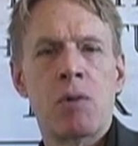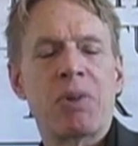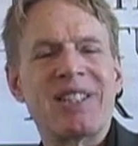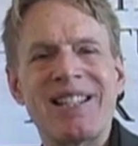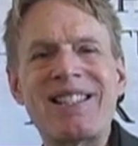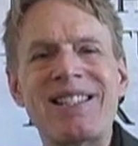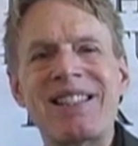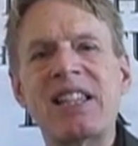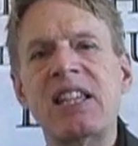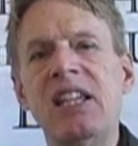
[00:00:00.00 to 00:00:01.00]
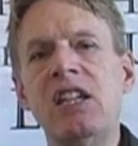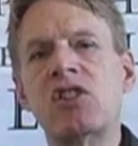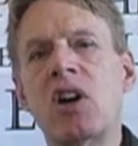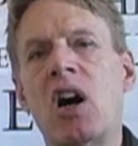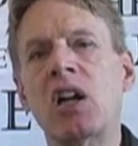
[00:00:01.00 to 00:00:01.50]
but this is the key
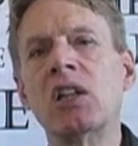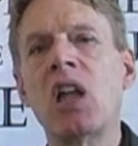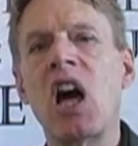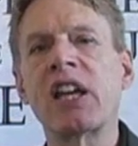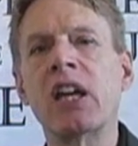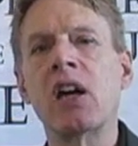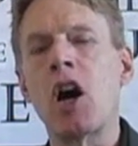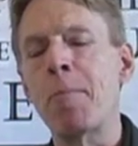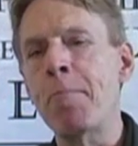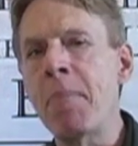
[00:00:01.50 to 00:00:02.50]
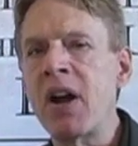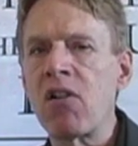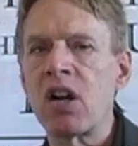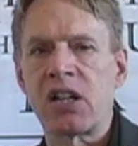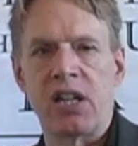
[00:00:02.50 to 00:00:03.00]
to unlocking
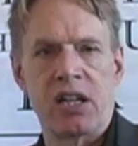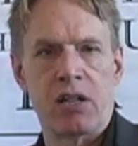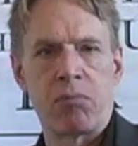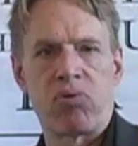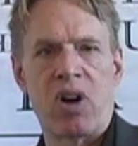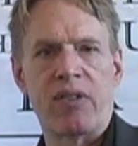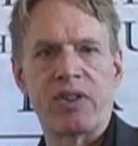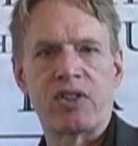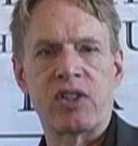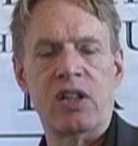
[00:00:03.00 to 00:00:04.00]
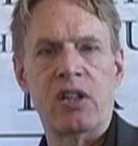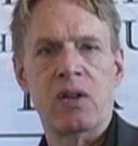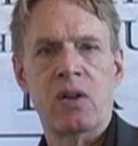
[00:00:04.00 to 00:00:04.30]
America in prophecy.